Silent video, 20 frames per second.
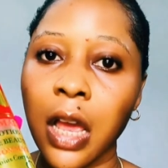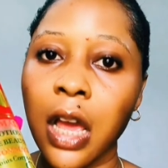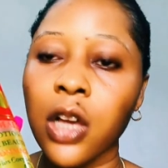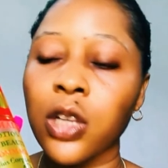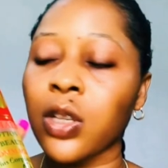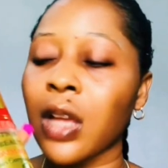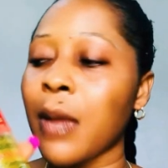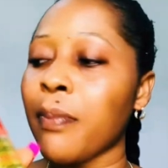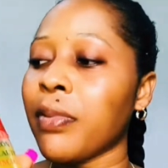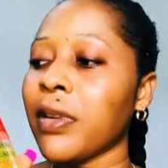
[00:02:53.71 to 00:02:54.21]

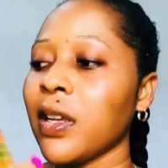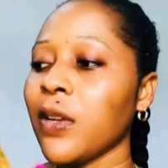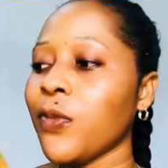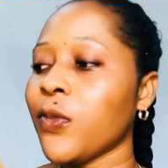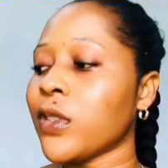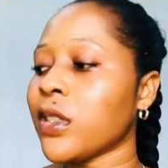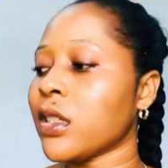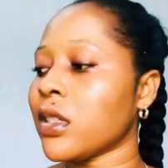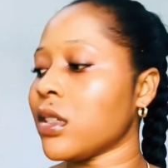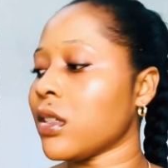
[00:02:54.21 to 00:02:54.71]
So I
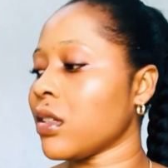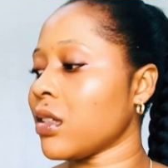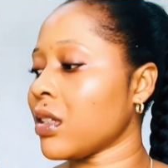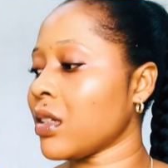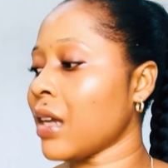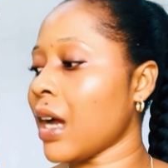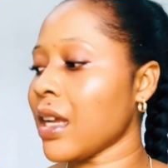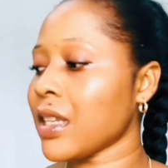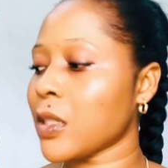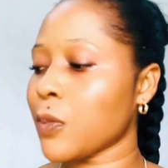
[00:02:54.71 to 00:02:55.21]
believe
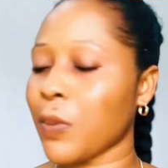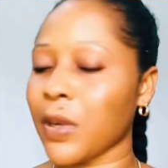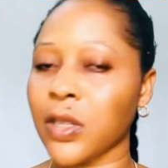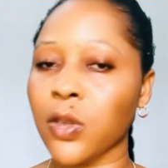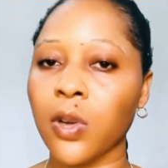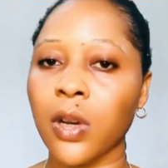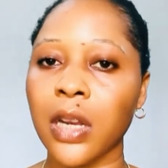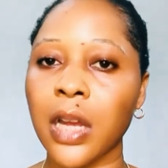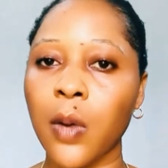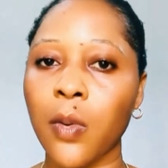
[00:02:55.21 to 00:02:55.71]
that
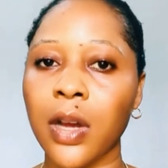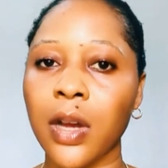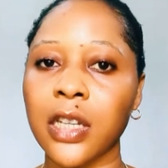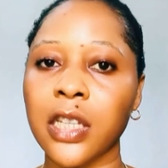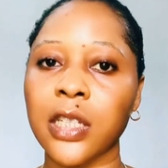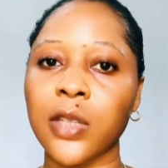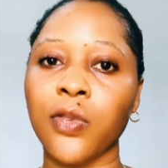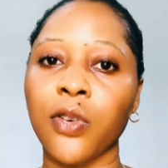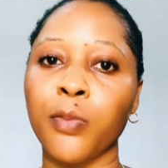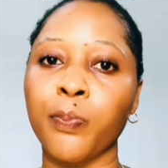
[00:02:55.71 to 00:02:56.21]
particular one
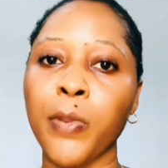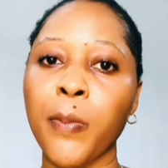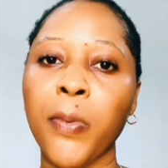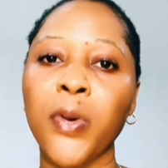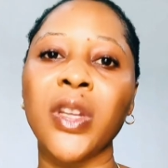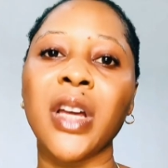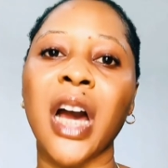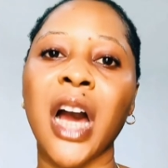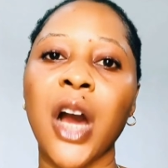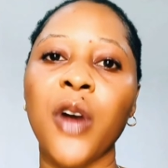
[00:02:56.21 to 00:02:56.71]
is for people
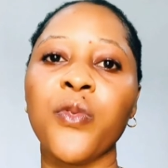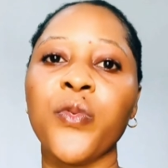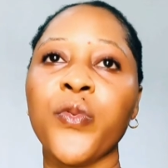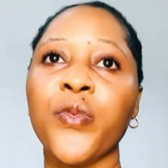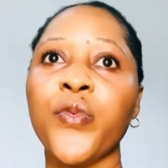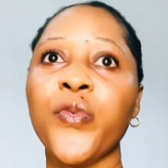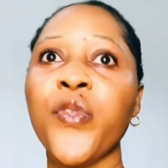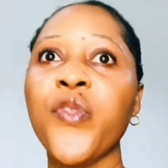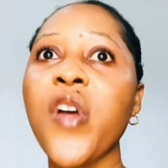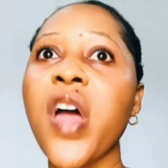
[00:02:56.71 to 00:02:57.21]
that have
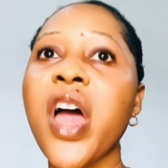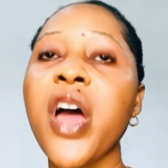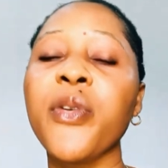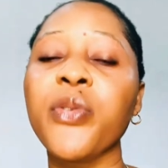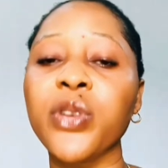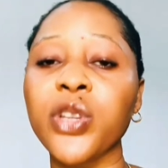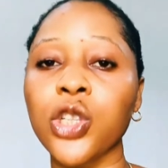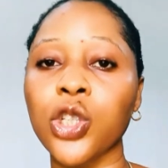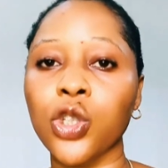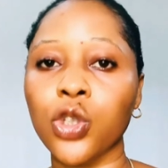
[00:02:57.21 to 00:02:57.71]

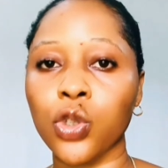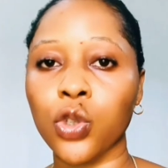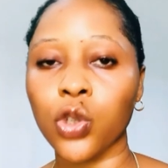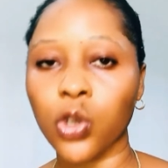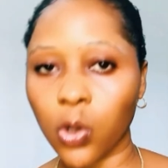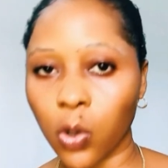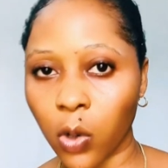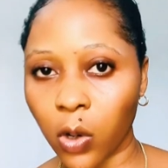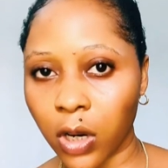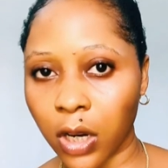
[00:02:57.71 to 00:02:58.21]
very
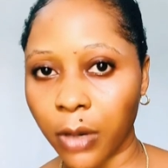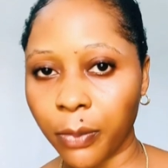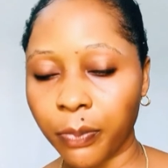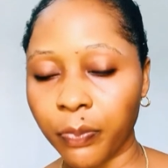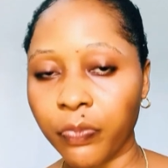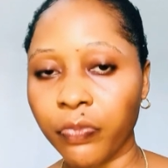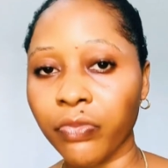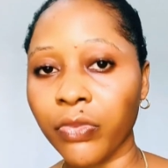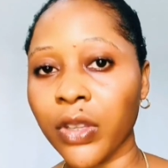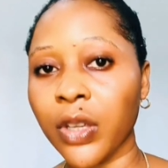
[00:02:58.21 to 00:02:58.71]
strong
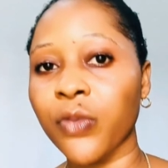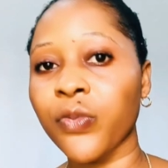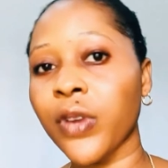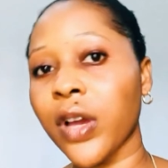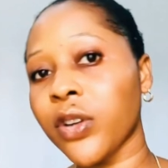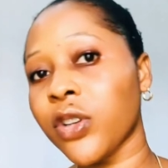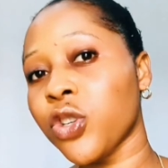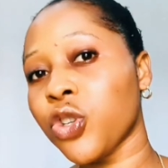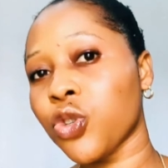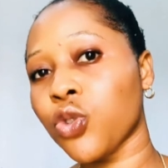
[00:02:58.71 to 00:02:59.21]

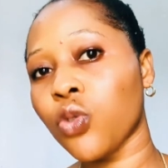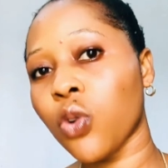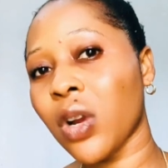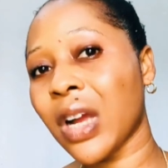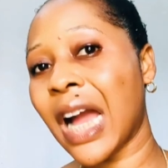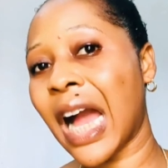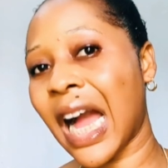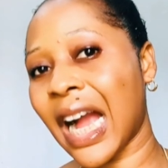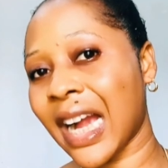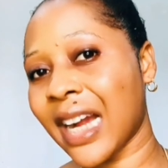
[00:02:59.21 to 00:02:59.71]

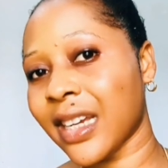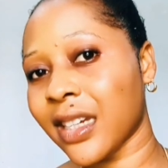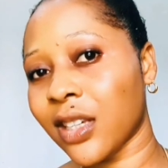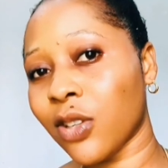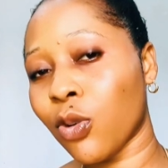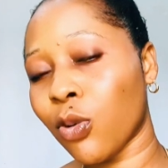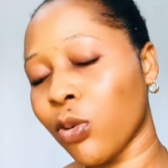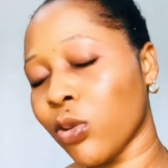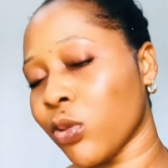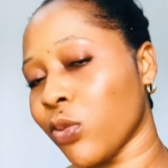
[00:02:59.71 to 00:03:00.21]
acne
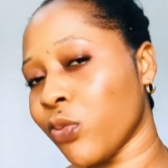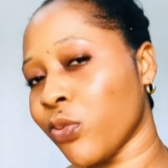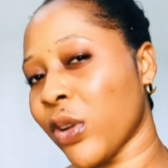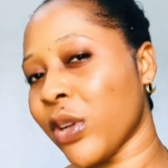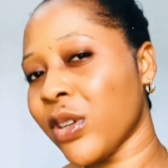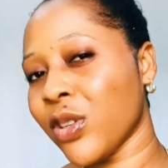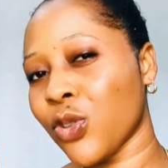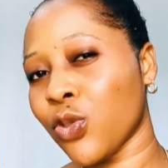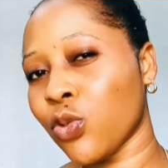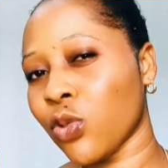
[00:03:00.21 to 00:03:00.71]
or
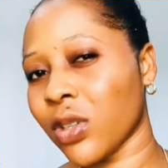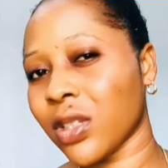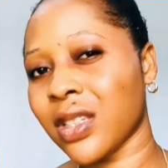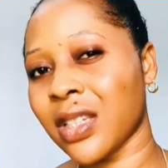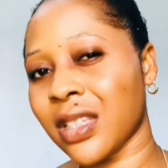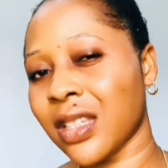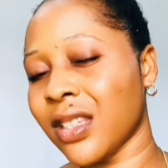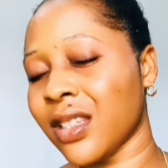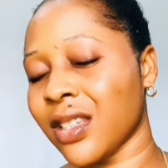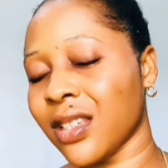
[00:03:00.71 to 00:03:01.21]
very strong
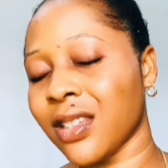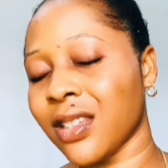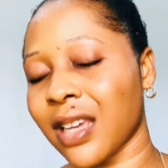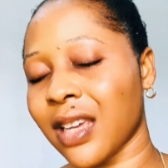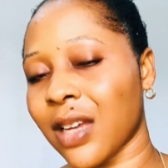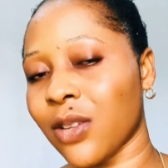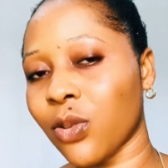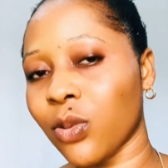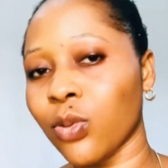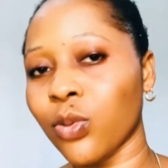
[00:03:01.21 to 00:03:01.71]
sensitive
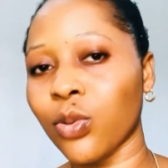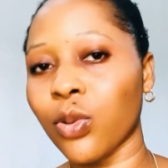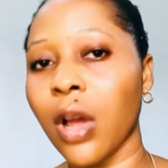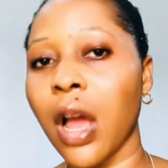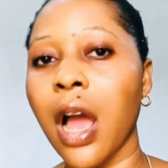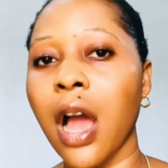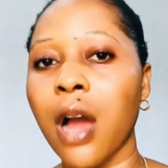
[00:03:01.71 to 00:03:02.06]
I don't know,